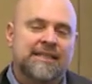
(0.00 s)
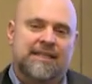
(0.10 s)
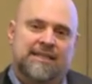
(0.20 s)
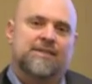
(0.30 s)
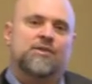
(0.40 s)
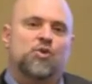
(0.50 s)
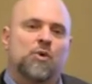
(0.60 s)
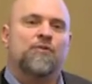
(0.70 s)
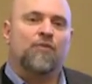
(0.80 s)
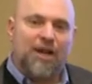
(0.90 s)
this
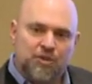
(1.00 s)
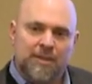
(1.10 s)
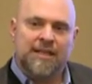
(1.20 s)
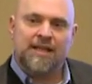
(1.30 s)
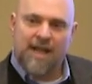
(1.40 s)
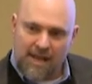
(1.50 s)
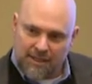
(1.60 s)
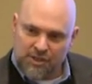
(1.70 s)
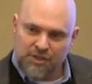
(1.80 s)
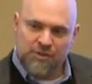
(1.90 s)
to a freshman in
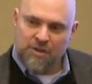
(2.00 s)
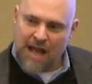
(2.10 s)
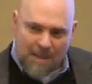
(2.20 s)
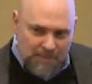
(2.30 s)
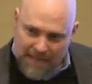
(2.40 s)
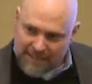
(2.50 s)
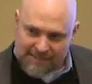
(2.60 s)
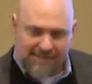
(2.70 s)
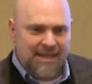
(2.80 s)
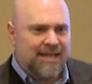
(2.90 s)
college. It's too
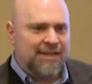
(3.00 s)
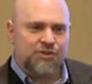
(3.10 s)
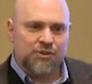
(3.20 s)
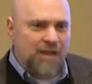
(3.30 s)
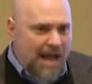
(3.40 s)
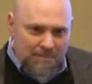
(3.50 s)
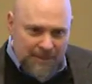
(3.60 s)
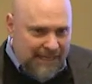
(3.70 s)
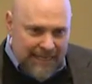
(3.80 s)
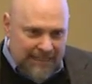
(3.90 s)
complex, it's too
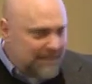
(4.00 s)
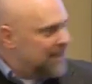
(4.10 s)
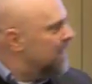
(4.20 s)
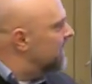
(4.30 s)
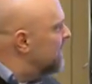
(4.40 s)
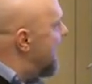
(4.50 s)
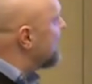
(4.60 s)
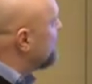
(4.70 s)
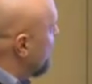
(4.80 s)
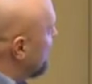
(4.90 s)
complicated. The
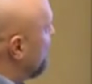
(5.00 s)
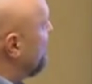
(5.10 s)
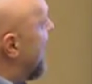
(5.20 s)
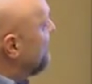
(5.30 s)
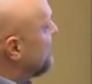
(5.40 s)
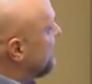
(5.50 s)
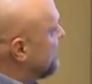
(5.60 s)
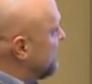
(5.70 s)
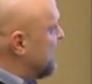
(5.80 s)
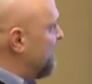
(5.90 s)
next one, for 5 and
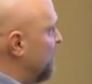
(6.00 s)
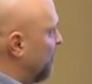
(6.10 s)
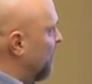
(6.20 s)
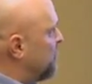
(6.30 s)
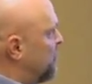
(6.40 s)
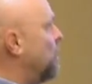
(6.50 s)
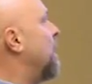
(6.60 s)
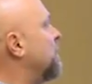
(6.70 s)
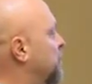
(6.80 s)
6 and 7-year-olds, you are